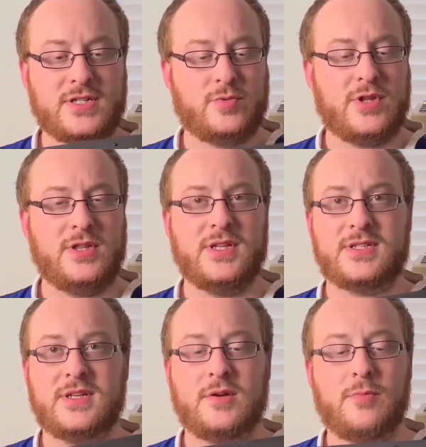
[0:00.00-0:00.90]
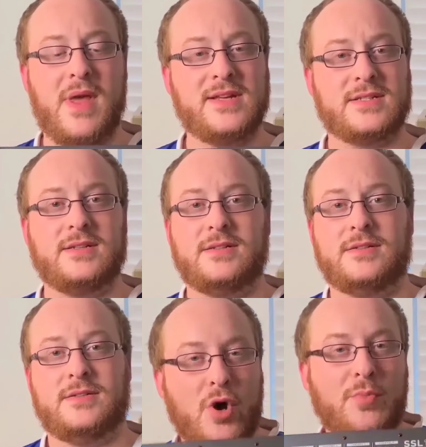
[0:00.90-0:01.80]
within this are
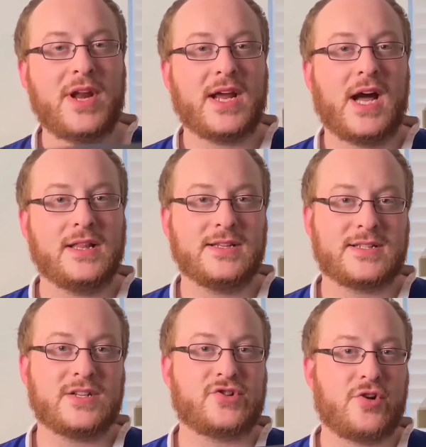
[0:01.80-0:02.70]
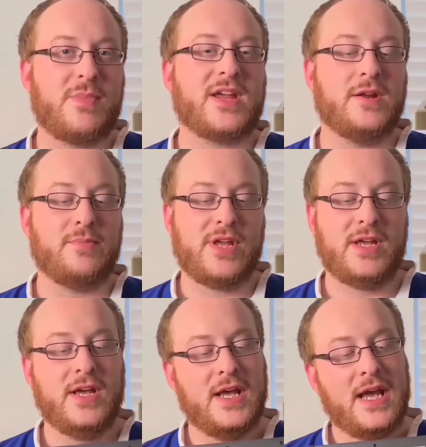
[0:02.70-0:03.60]
amazing. The moment I got this, I started making a
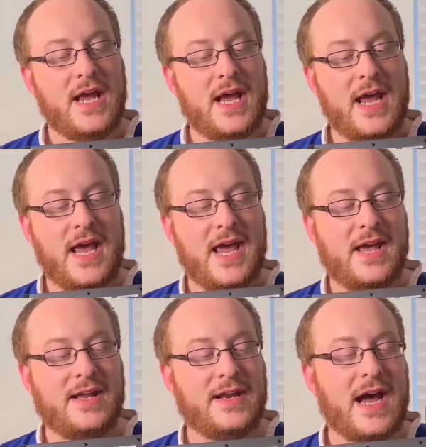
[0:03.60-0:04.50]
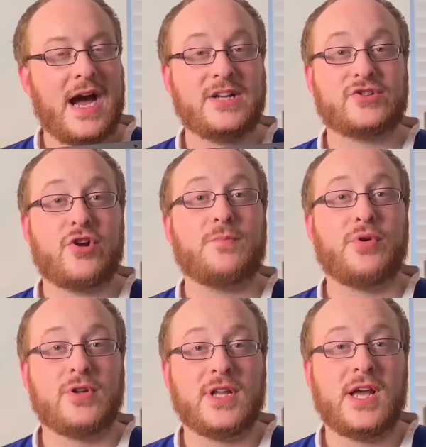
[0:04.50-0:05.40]
beat and I started
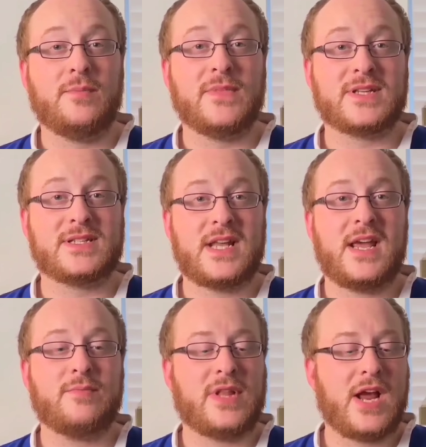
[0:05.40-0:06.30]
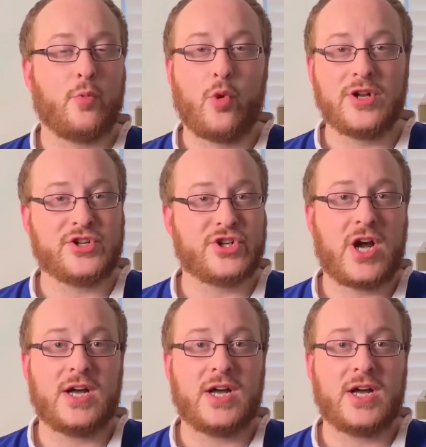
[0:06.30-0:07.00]
pulling up the same like one-shot